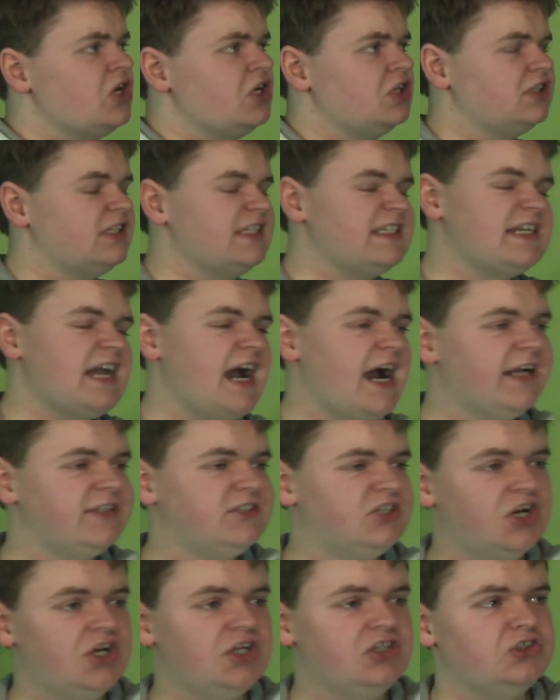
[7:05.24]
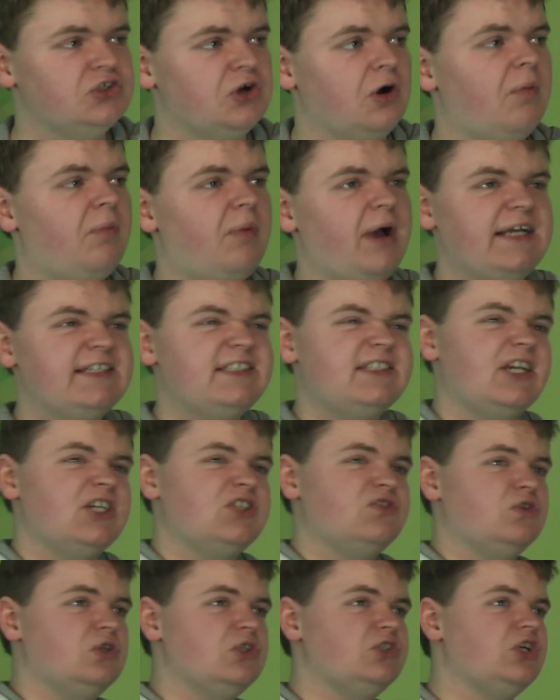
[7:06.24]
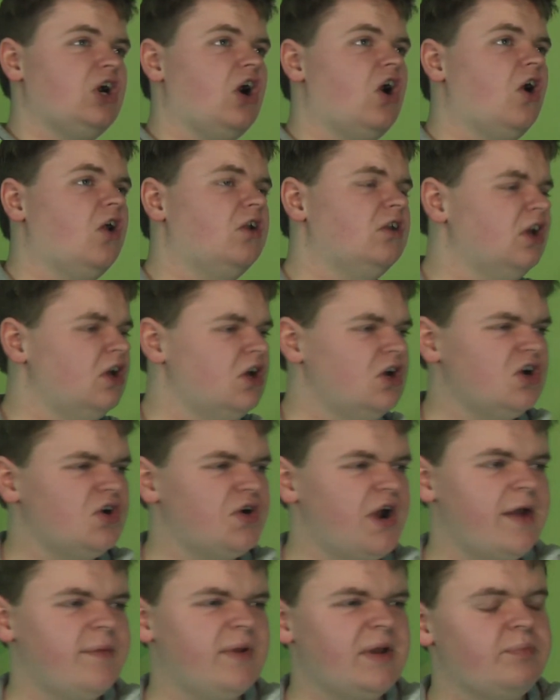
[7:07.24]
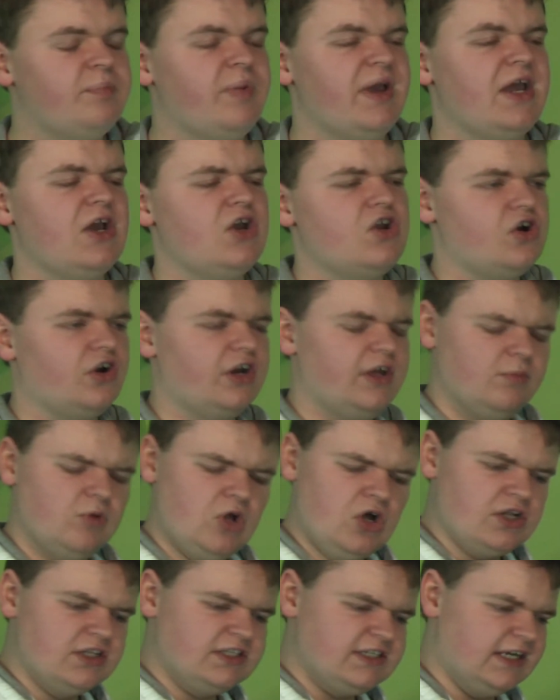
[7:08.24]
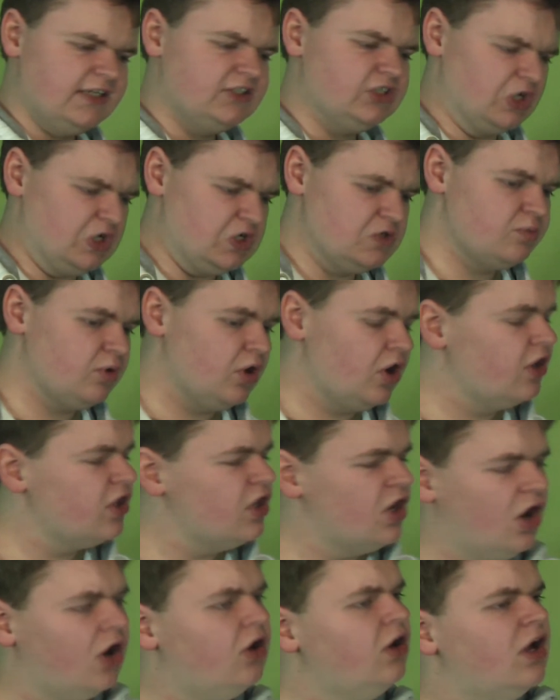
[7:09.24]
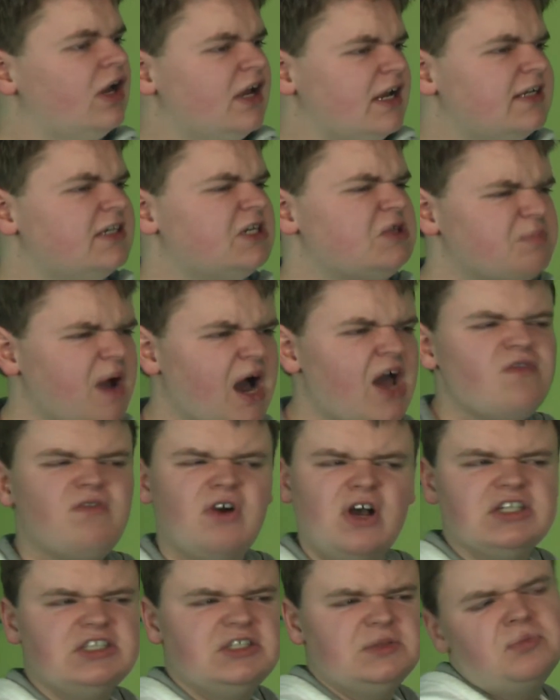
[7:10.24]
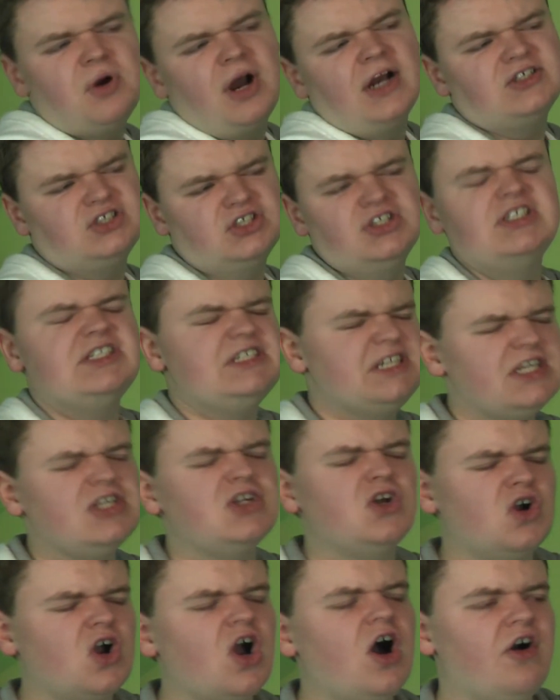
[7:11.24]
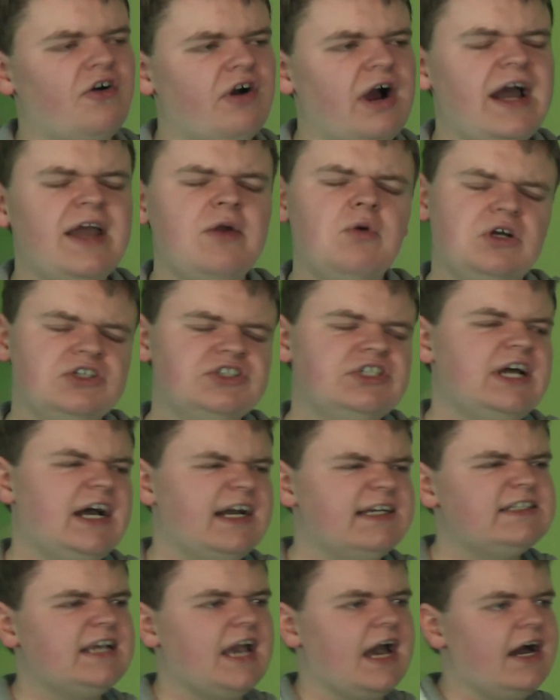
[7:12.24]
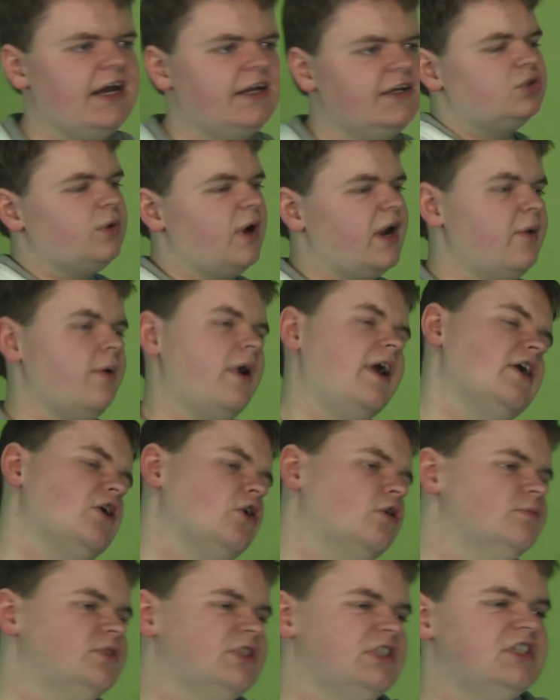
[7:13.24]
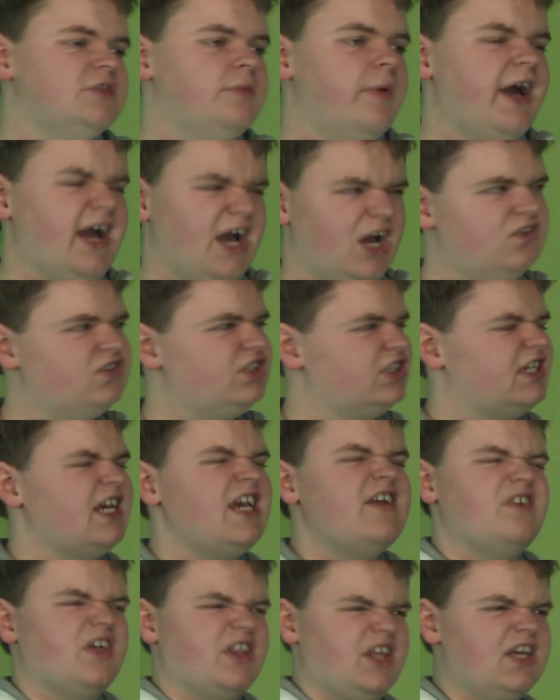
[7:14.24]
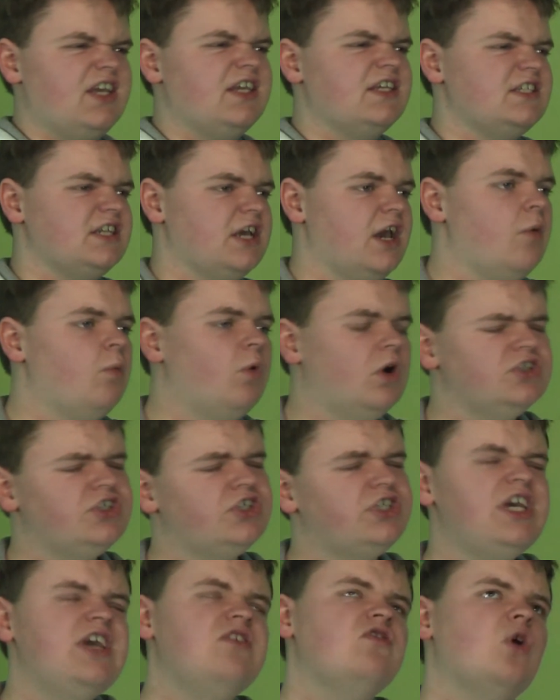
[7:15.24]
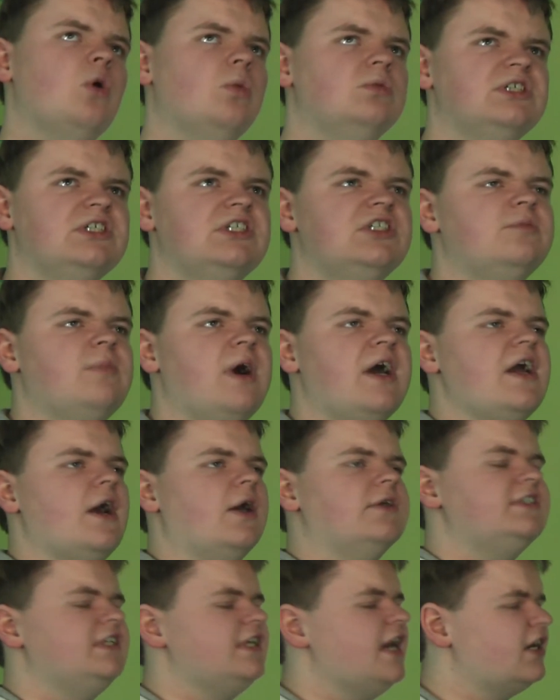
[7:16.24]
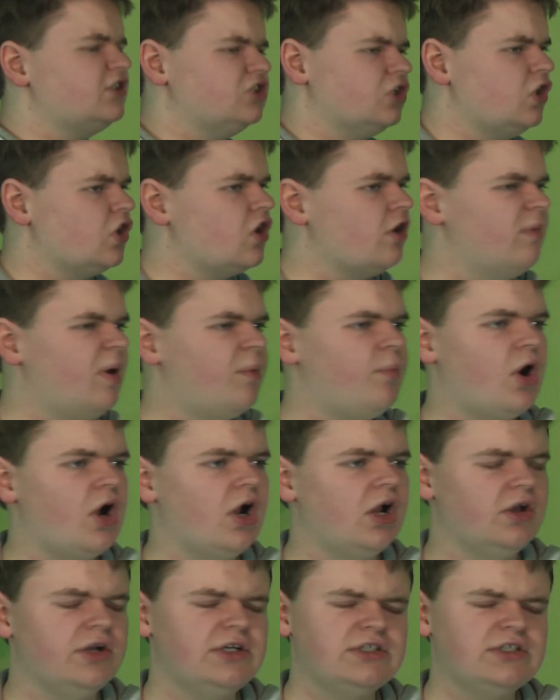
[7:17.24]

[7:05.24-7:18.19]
So this guy turns up, 6 foot tall, great big beard on him, load of tattoos, but you know, despite first impressions, he did look alright, he was a nice guy. So anyway, he comes into my house, Steve I think his name was. Steve comes into my house and he has a look at my boiler,